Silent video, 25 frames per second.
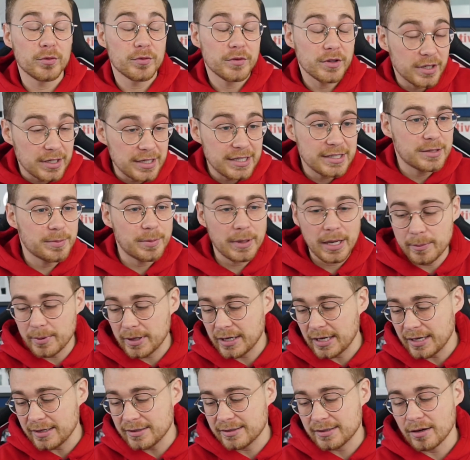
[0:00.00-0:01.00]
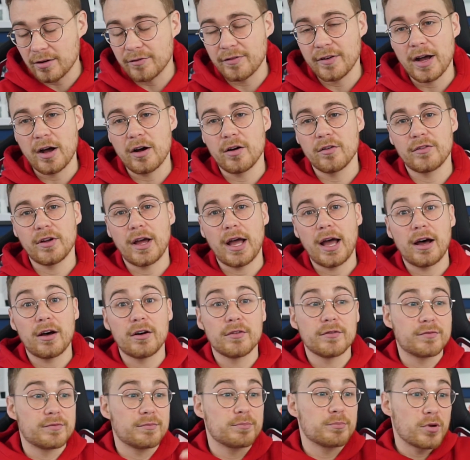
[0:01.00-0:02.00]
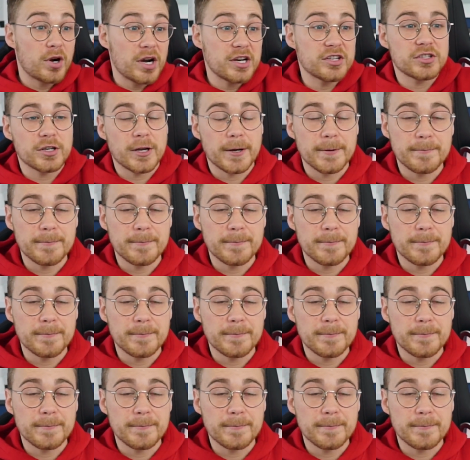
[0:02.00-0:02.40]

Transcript: You need to be able to get yourself out of pressure.